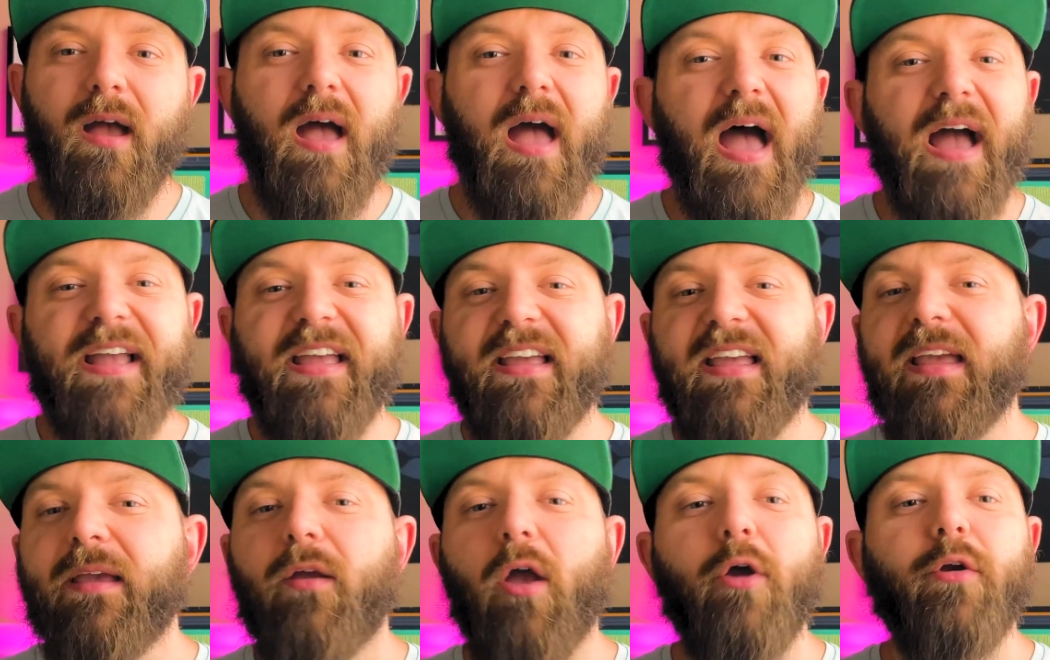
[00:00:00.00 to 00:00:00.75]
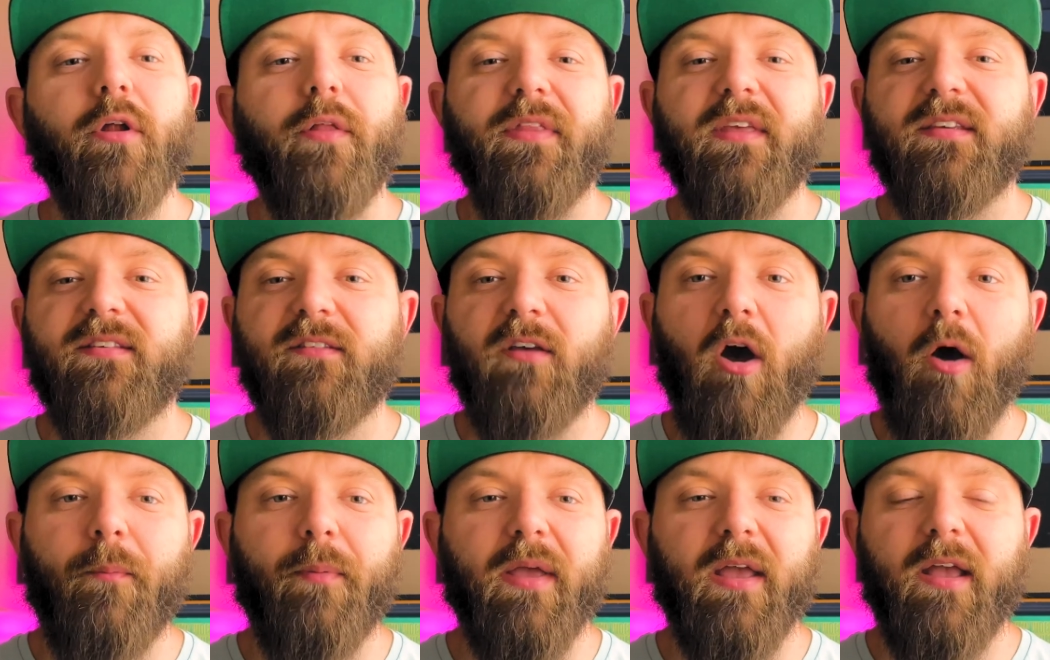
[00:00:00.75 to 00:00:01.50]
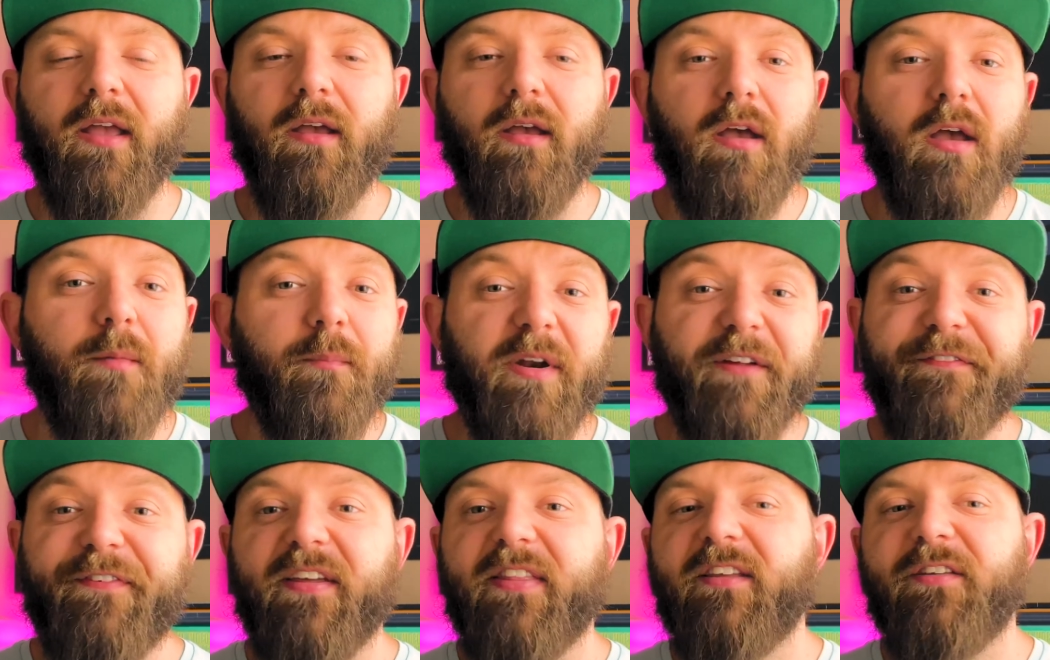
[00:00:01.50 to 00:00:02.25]
I could keep going on this topic, but I
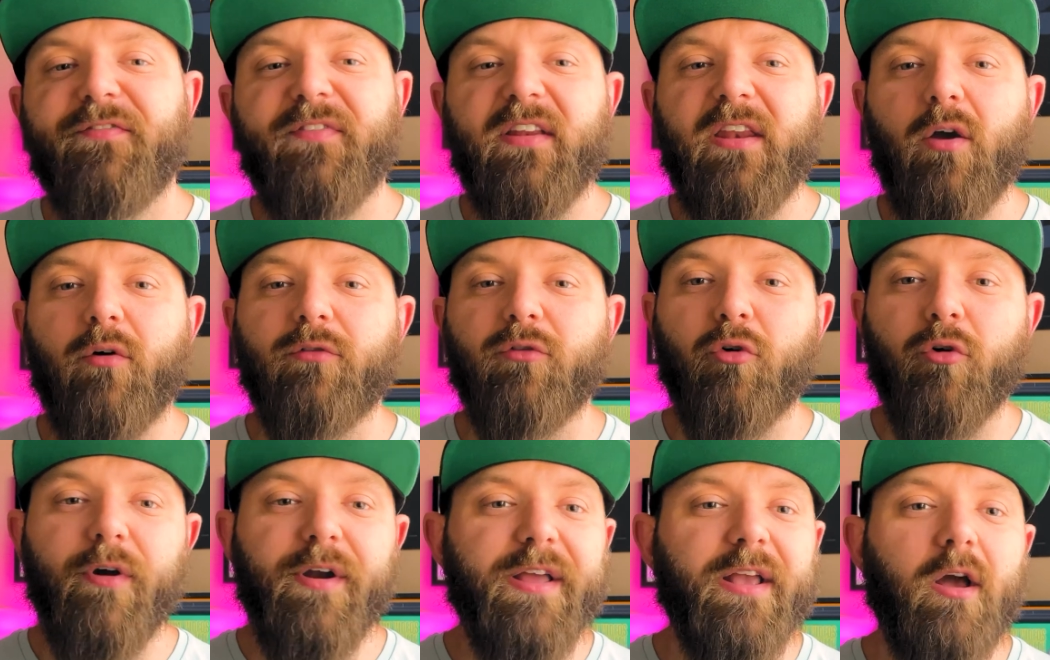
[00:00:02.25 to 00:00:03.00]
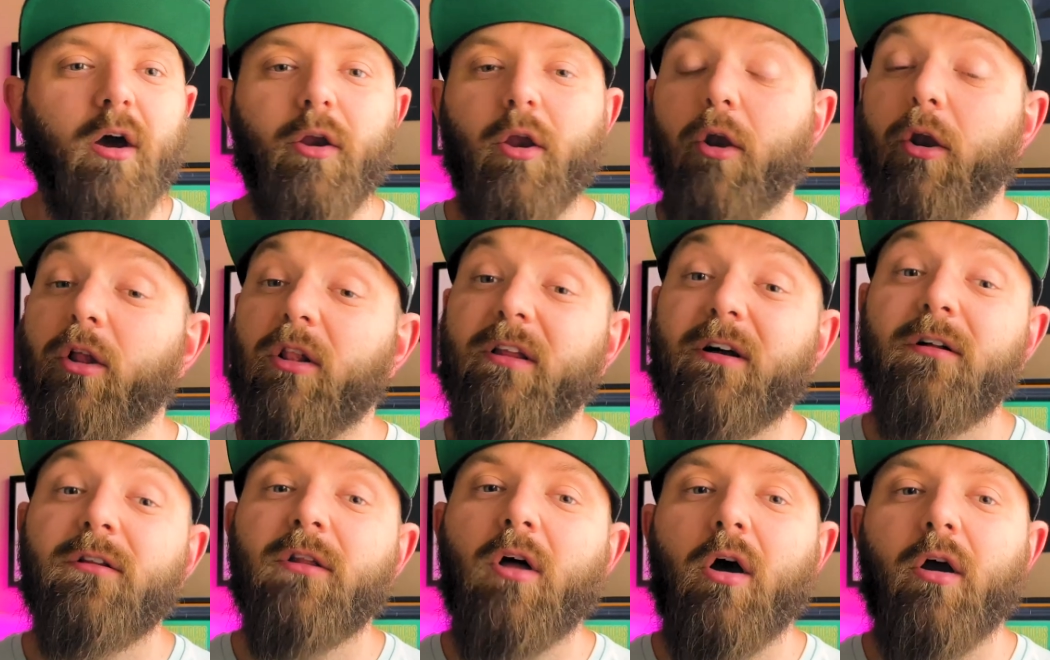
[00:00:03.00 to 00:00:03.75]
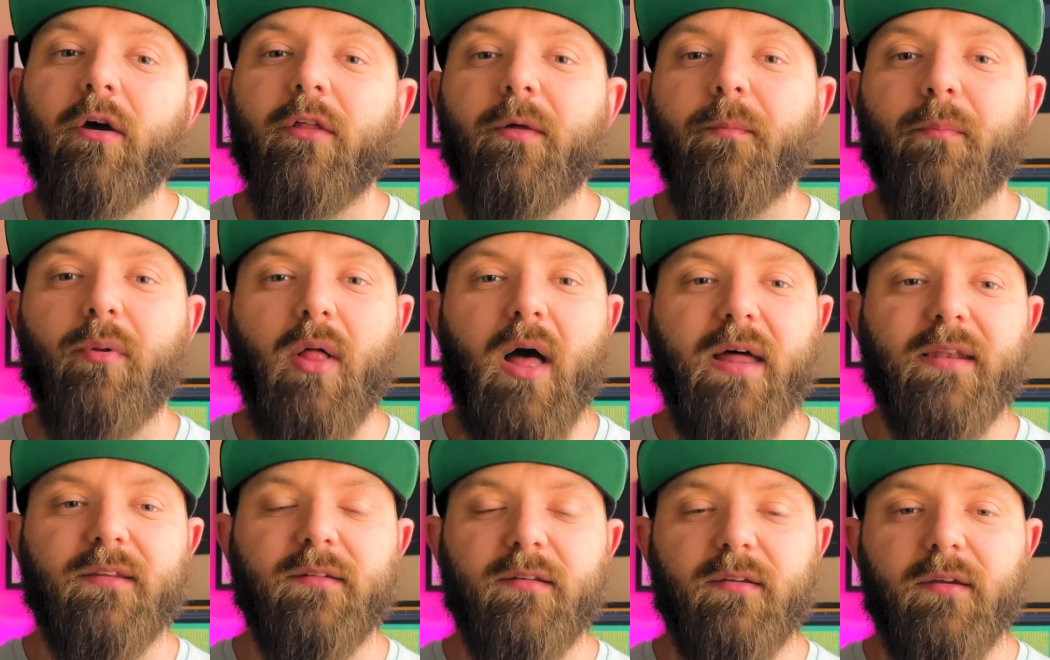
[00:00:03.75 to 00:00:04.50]
fear this video has already gone on a little longer than
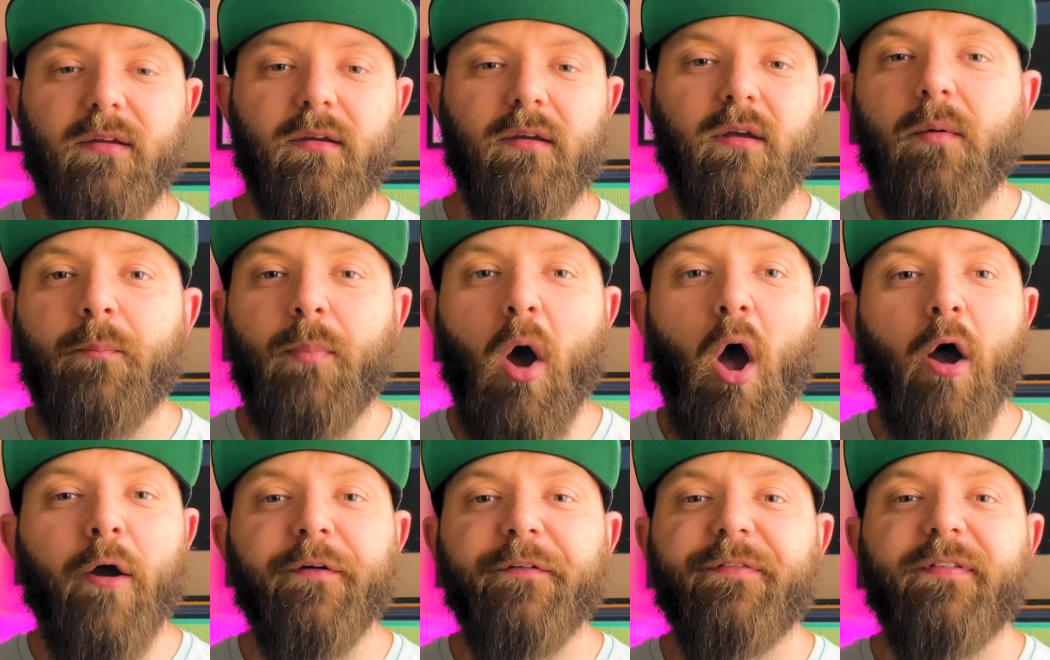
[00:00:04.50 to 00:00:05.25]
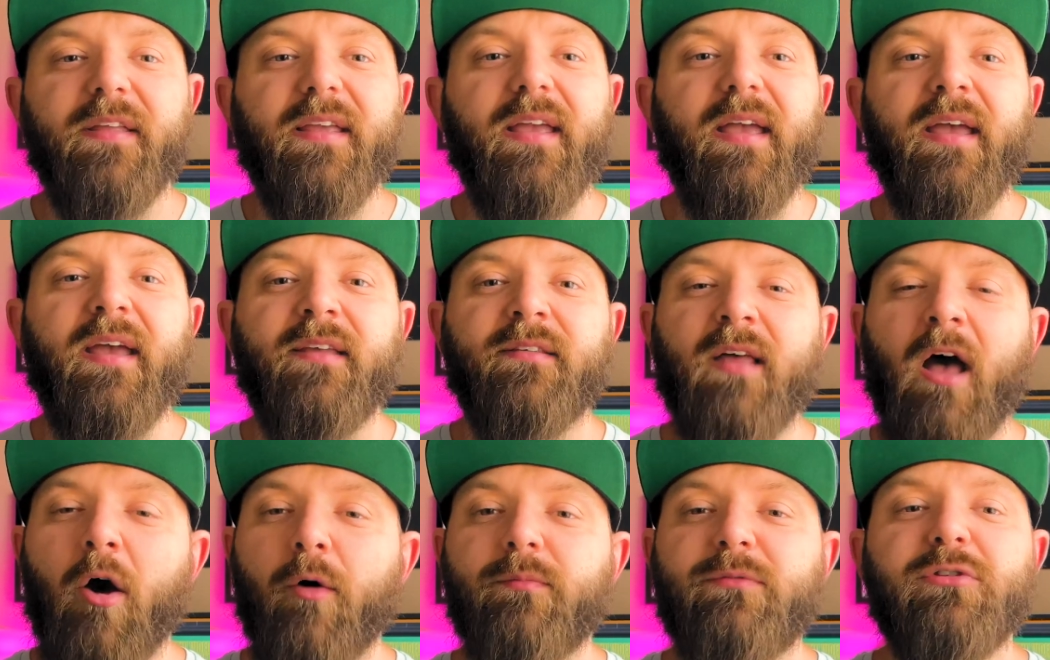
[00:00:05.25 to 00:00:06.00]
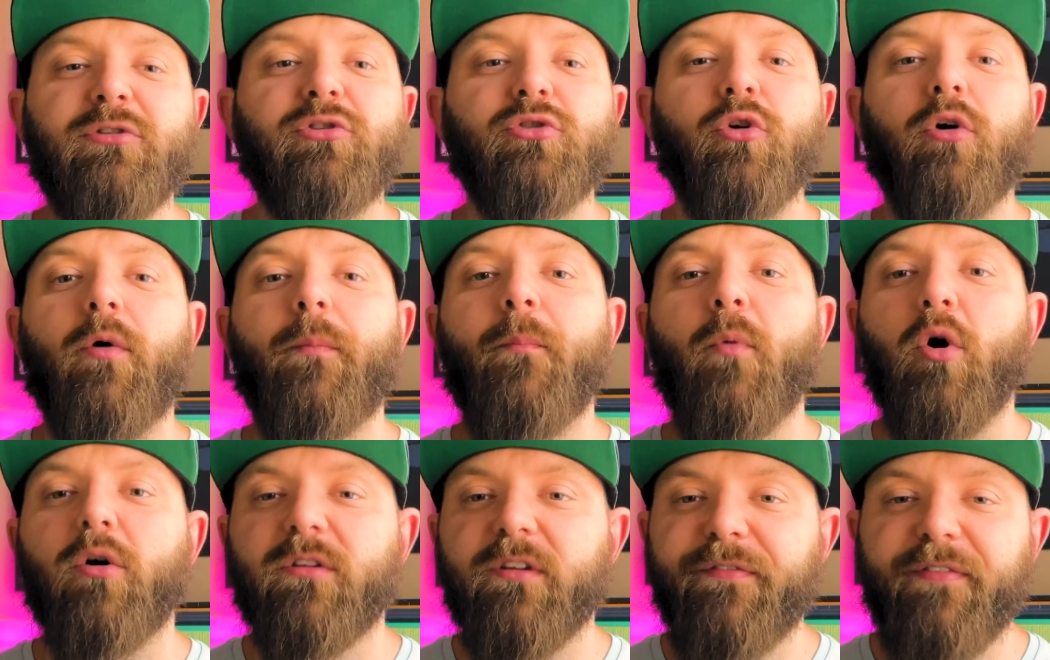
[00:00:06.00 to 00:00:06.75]
planned. But hopefully it has helped you draw a
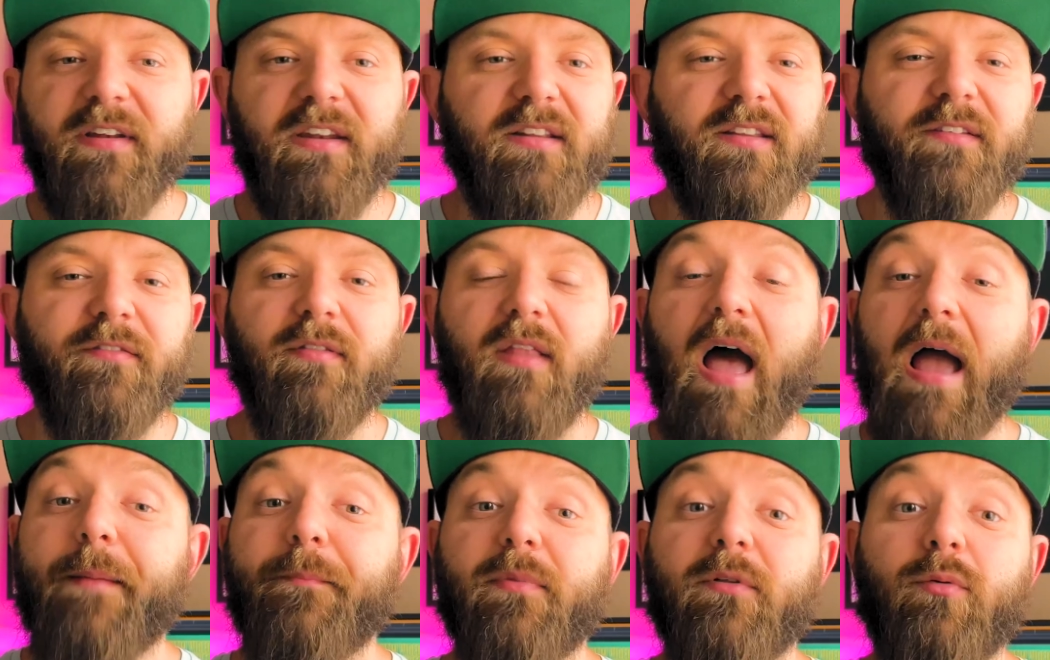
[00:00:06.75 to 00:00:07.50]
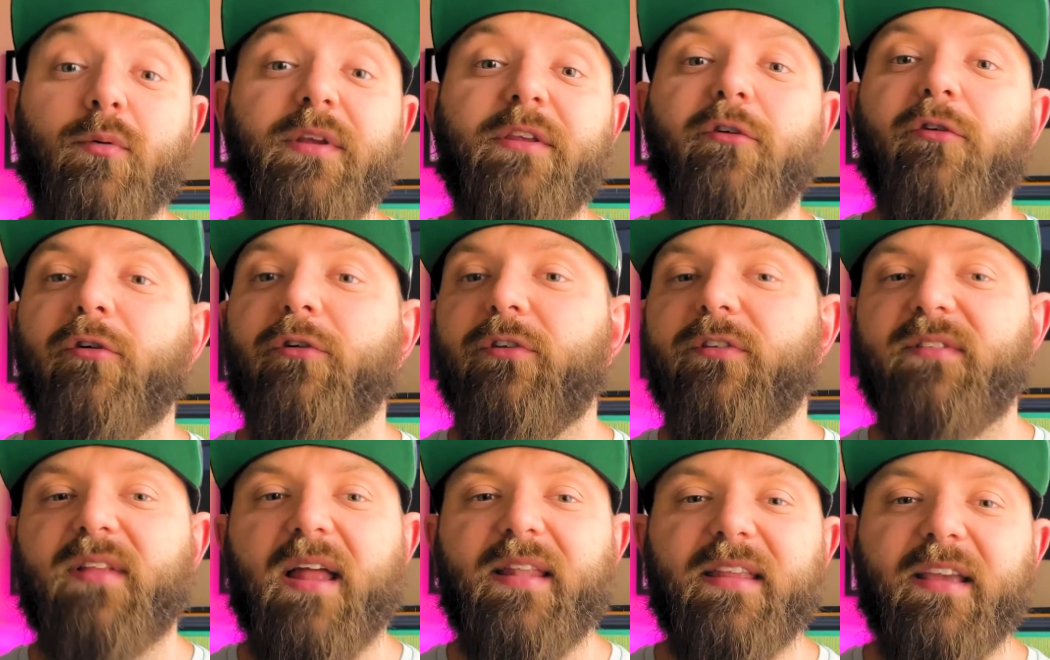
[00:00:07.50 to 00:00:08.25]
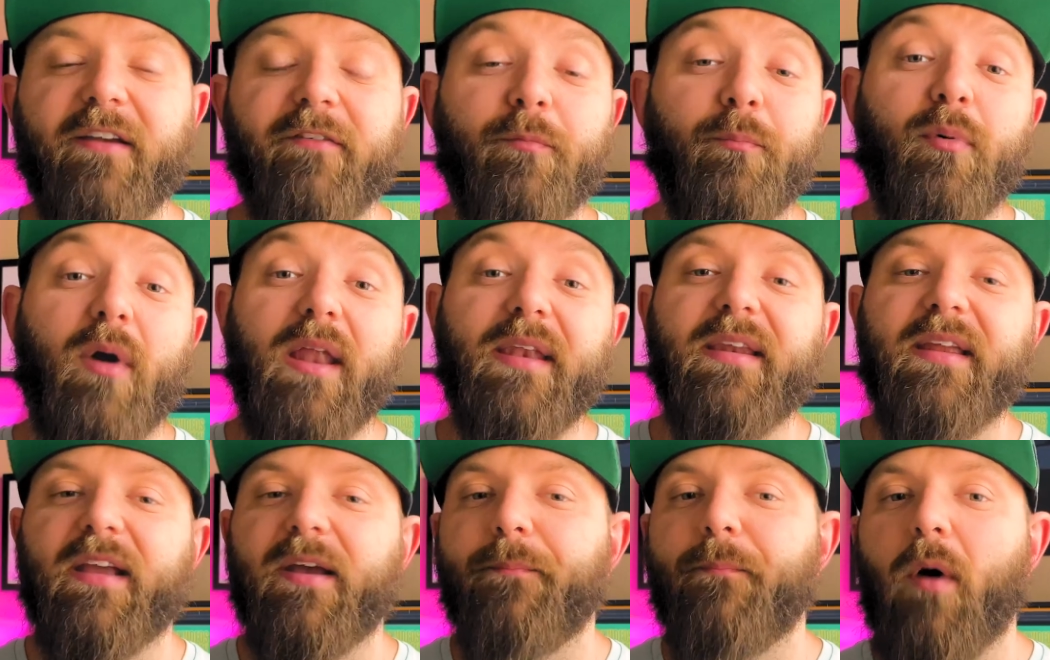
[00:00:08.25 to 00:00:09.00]
more definitive line between your understanding of
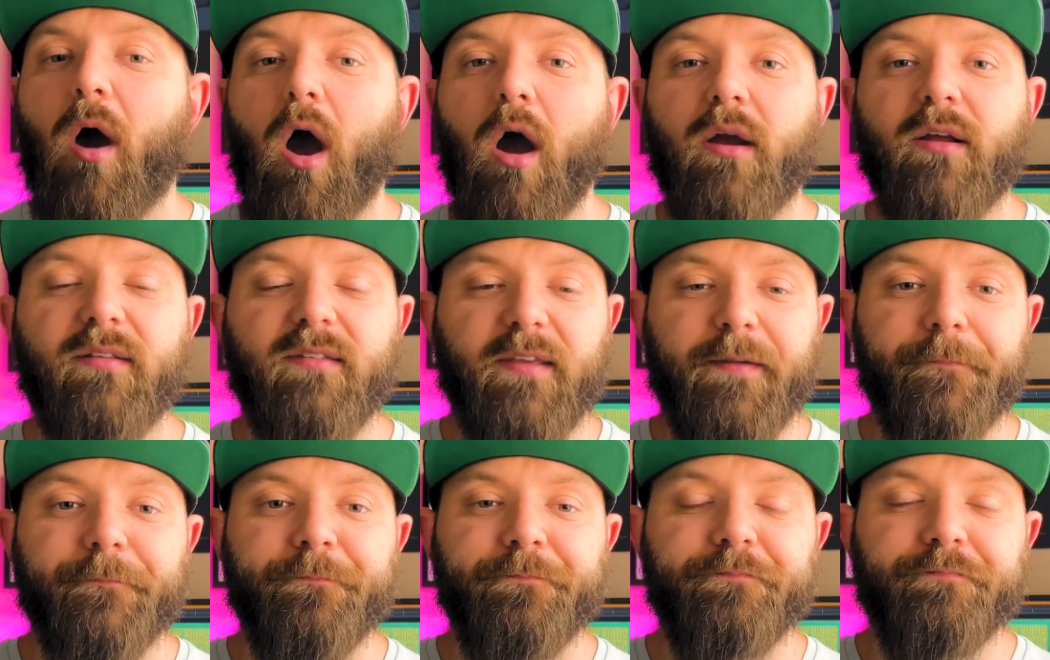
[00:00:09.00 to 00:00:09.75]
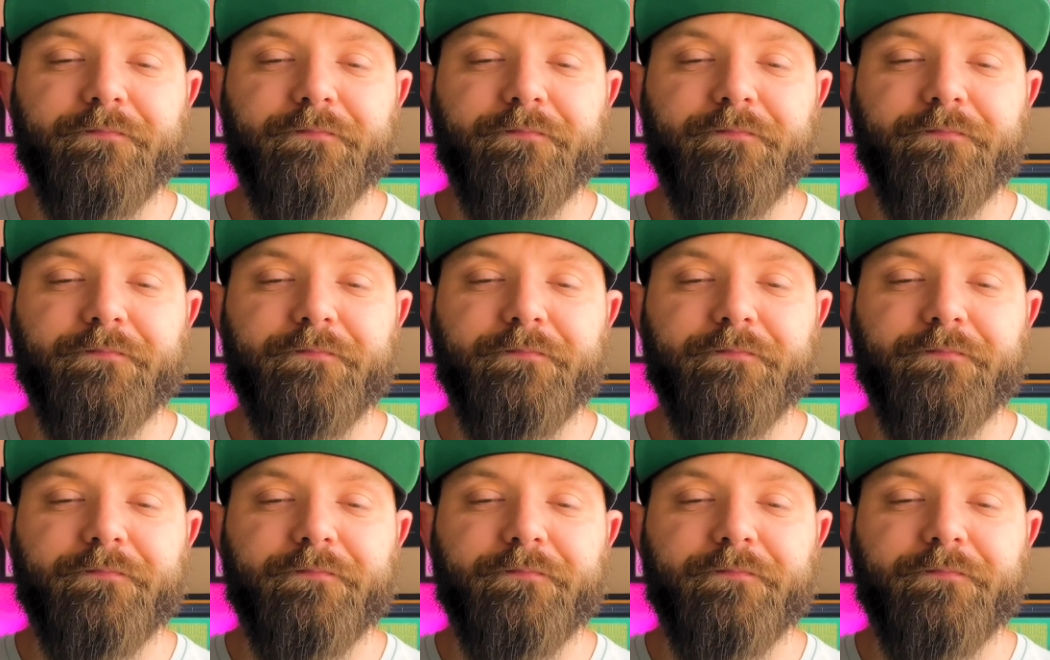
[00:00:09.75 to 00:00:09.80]
branding and marketing.